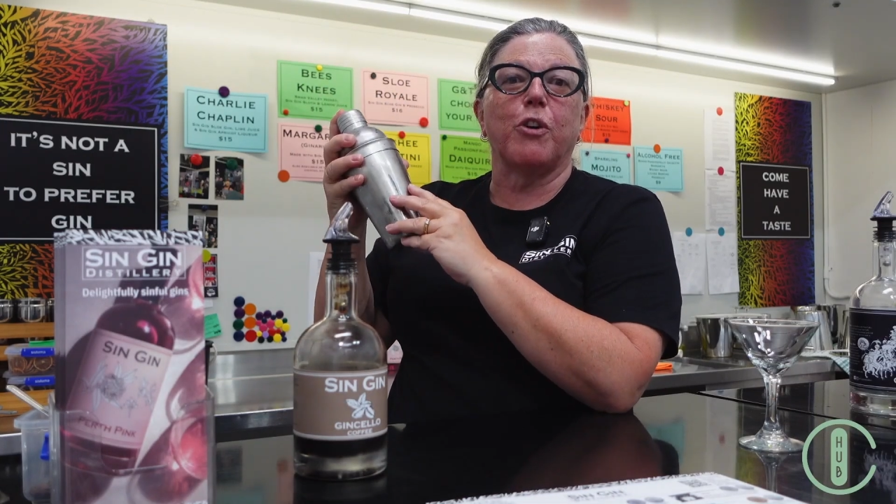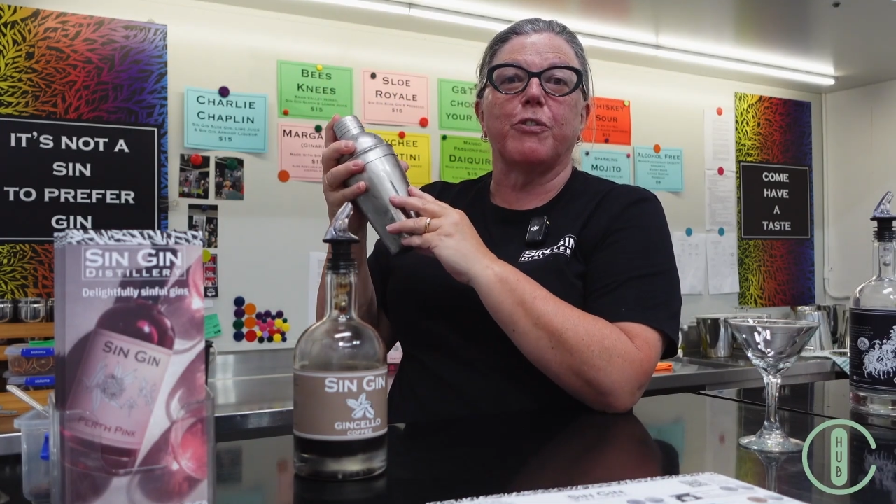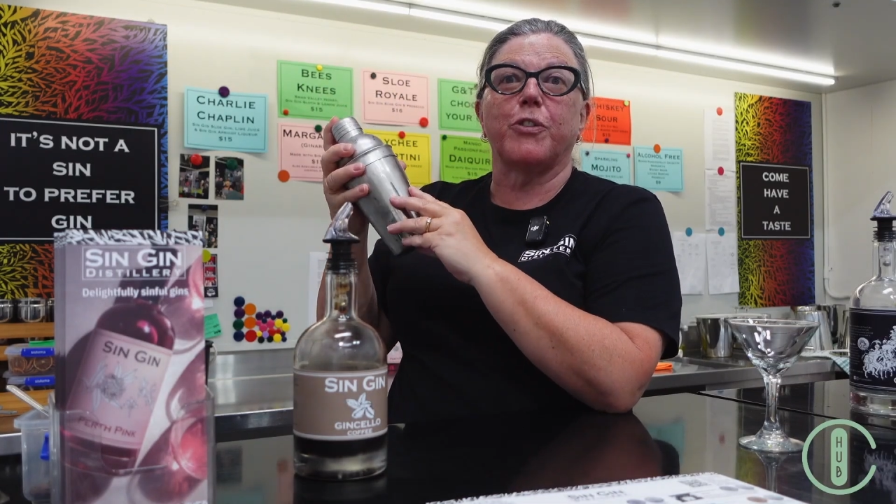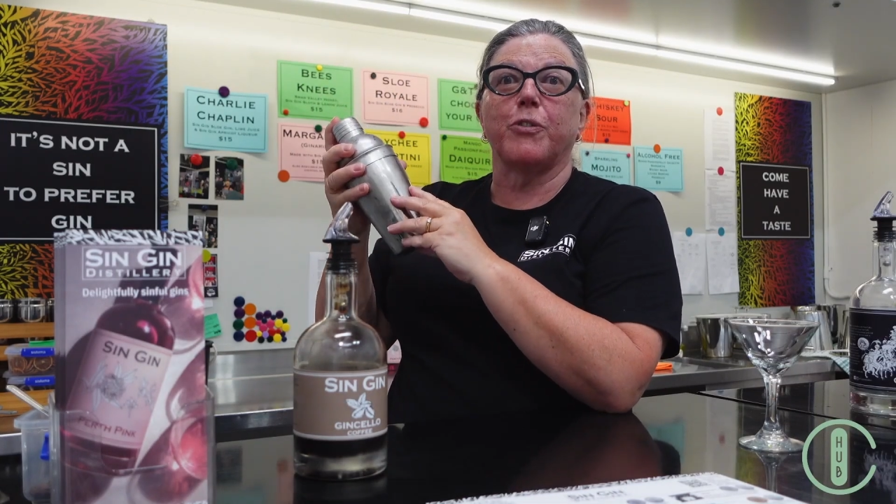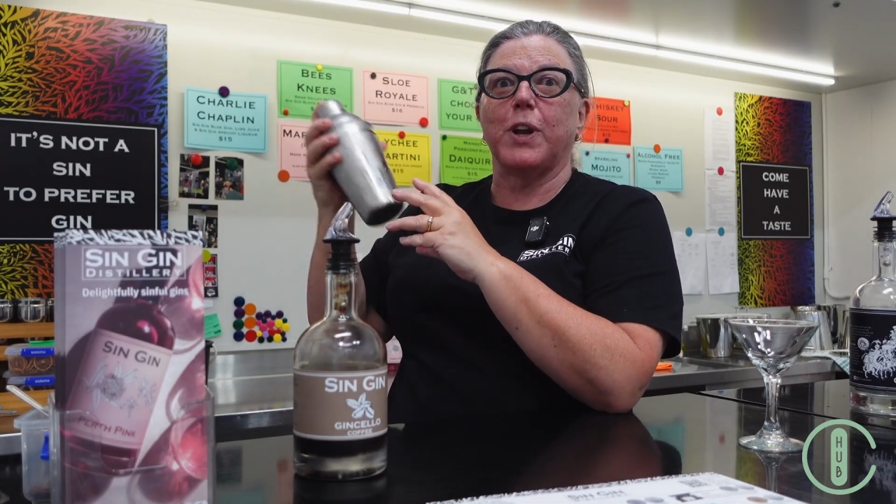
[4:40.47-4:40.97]

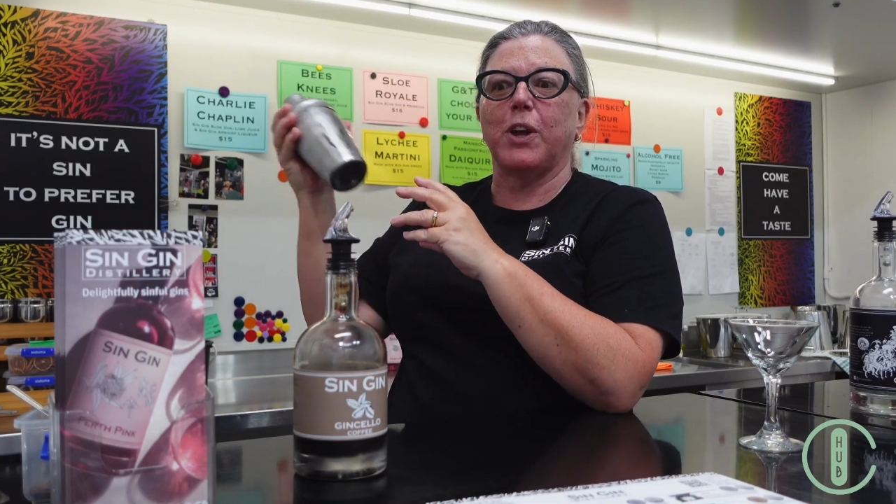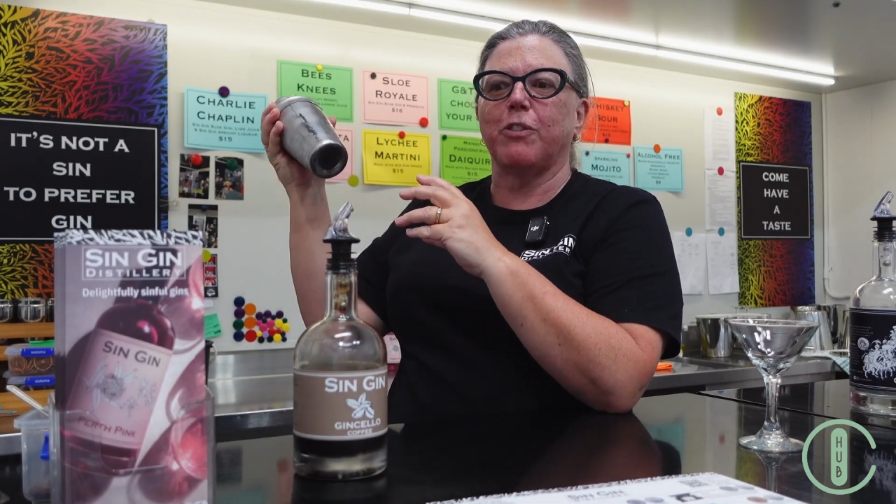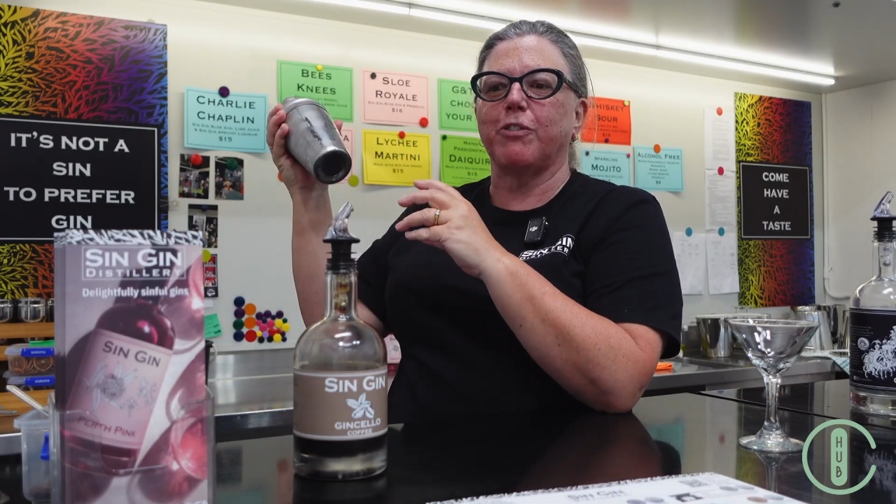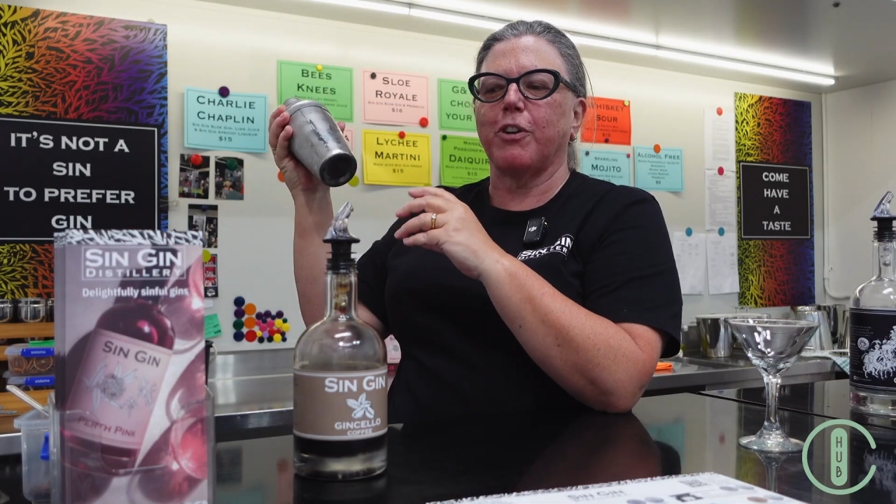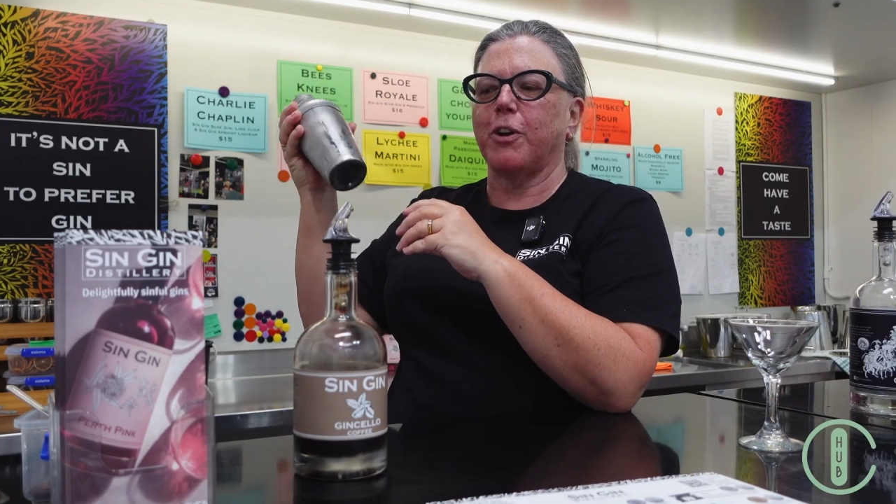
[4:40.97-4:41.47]
of some really
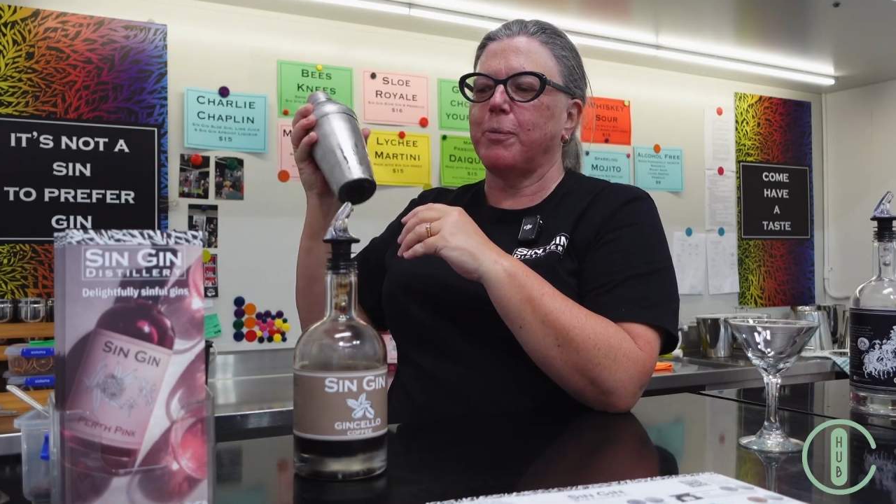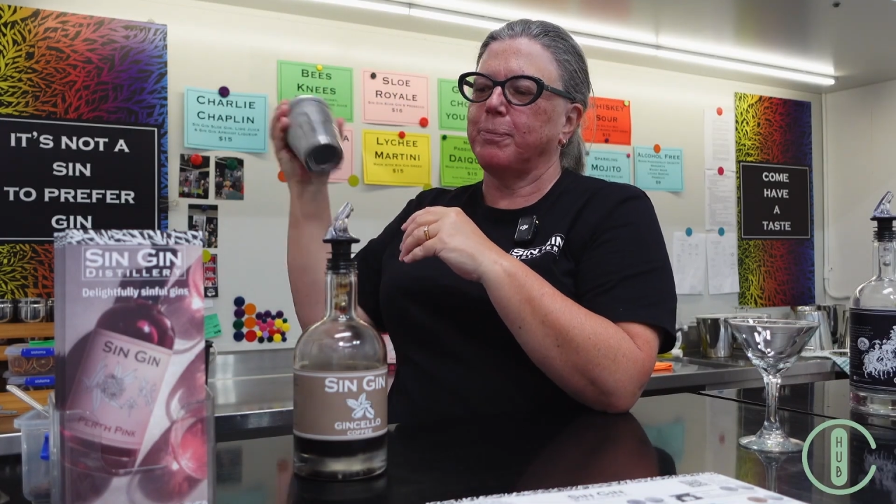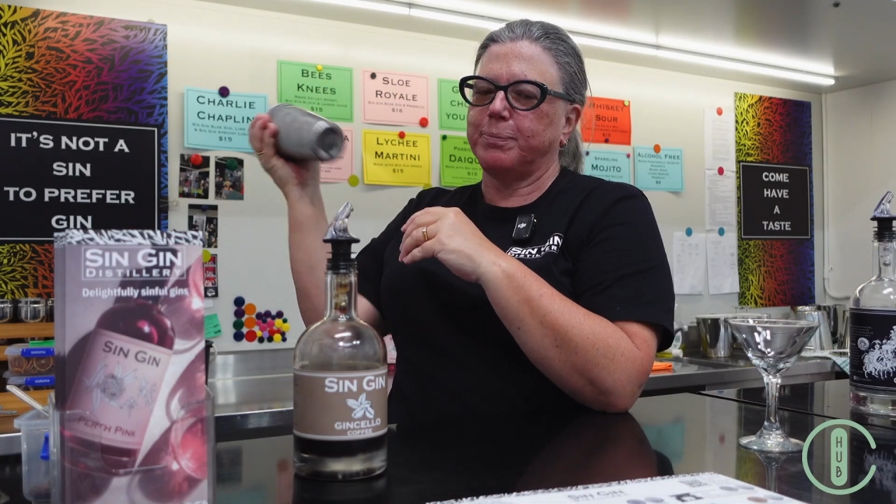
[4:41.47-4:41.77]
good foam.